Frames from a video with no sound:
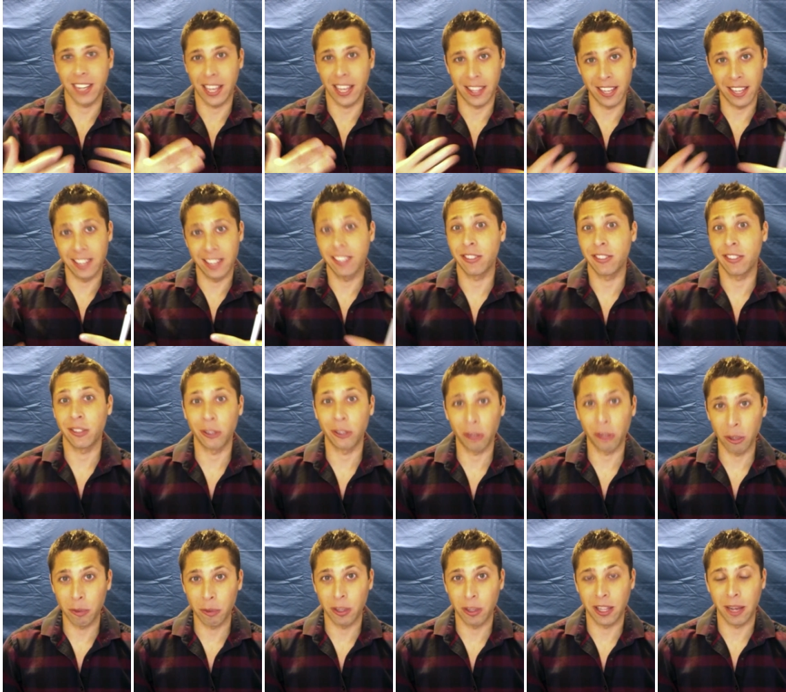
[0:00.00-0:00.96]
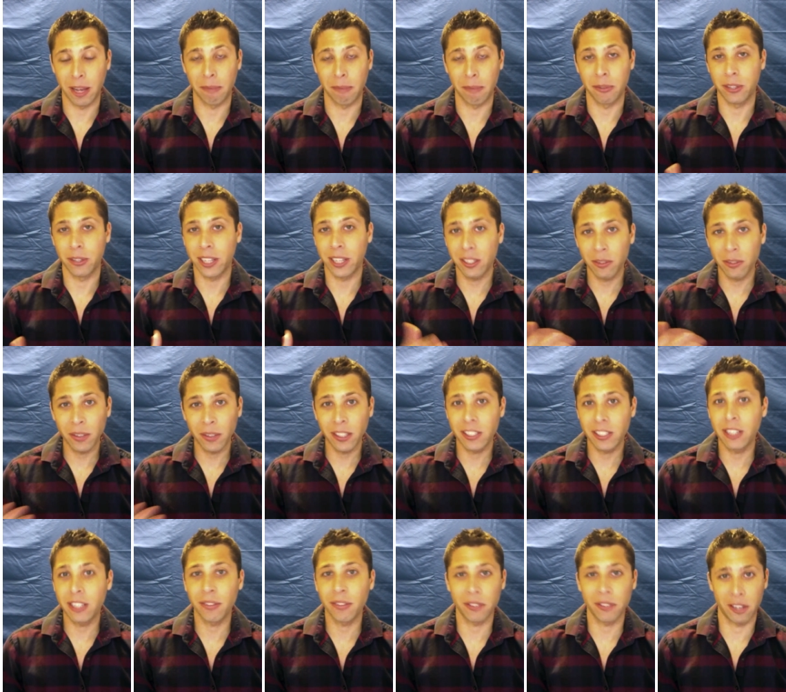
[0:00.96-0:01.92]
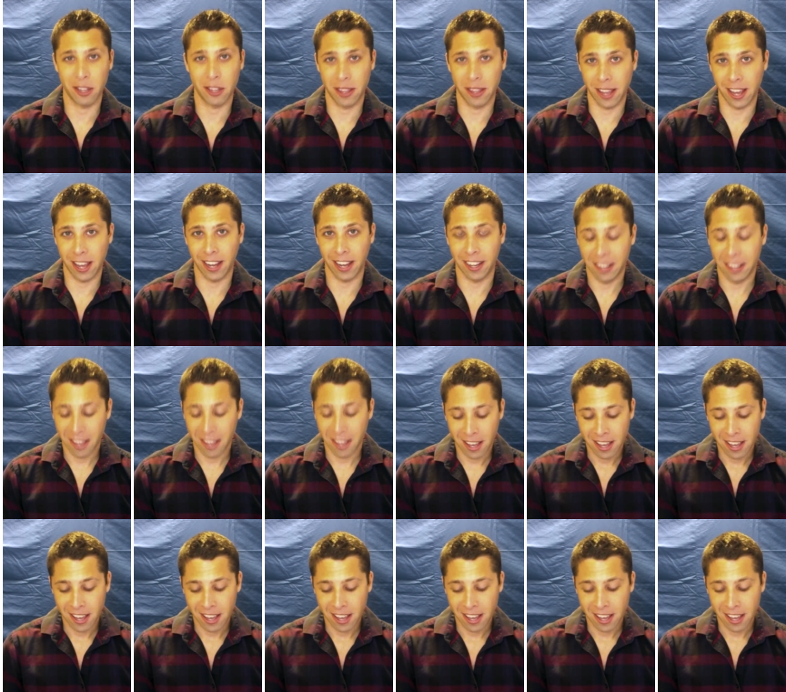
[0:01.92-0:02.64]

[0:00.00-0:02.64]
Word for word: and then disagree with them so that's a very different thing